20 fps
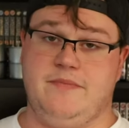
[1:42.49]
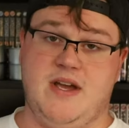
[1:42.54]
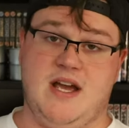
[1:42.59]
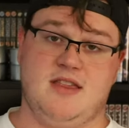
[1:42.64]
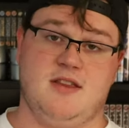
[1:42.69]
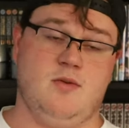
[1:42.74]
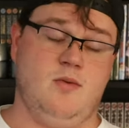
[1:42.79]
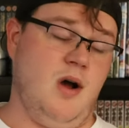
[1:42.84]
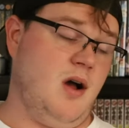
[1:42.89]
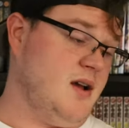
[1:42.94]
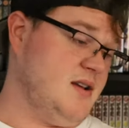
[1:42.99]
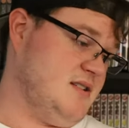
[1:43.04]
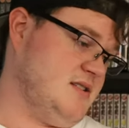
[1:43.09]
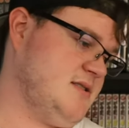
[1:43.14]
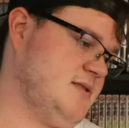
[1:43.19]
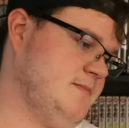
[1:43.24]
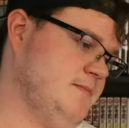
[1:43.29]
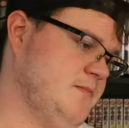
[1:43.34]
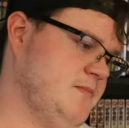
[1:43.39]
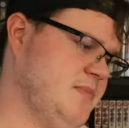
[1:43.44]
And there
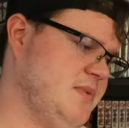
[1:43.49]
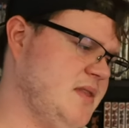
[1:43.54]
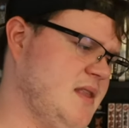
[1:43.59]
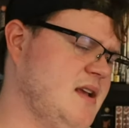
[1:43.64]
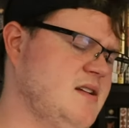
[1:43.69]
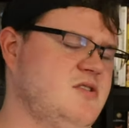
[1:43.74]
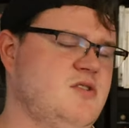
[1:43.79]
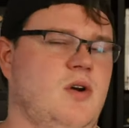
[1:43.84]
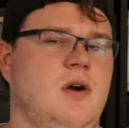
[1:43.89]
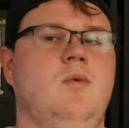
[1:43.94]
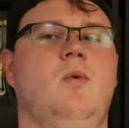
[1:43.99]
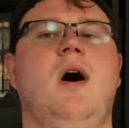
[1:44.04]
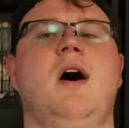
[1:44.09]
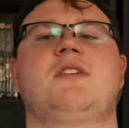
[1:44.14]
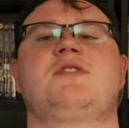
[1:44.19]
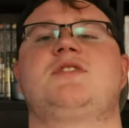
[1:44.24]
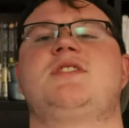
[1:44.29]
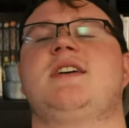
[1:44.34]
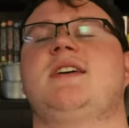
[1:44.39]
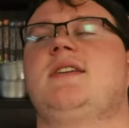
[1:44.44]
was! And so I
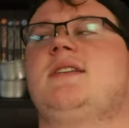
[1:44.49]
watched